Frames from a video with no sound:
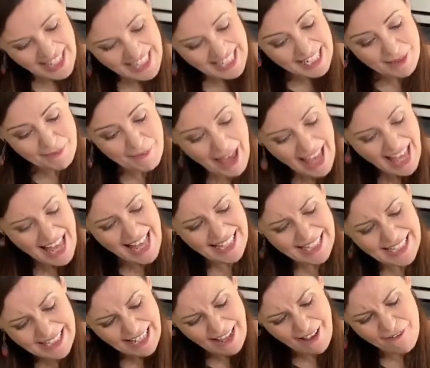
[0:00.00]
Smells
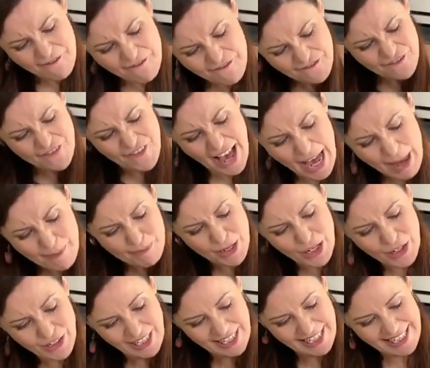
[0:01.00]

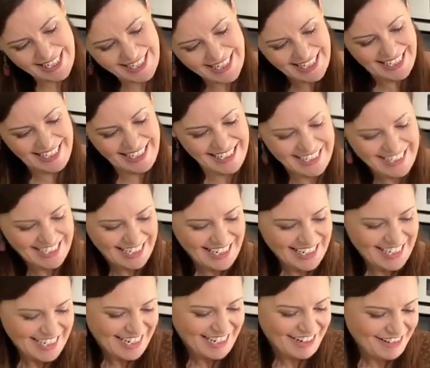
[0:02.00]
fabulous.
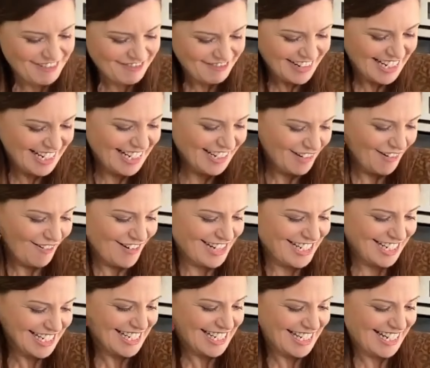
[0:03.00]
Really
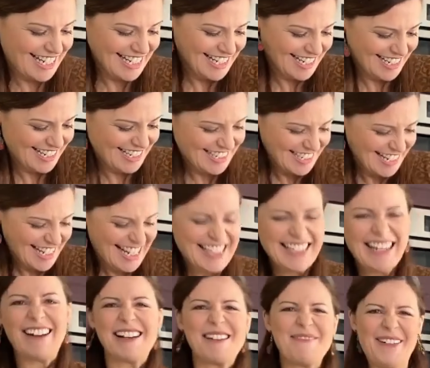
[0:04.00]
gorgeous.
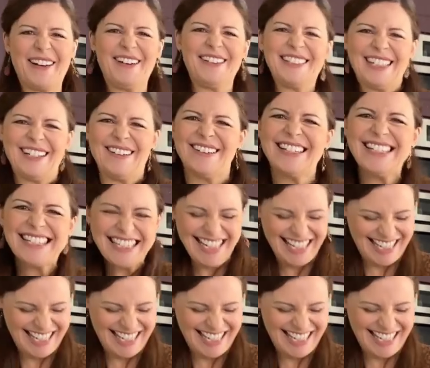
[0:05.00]
Sorry about all the noise.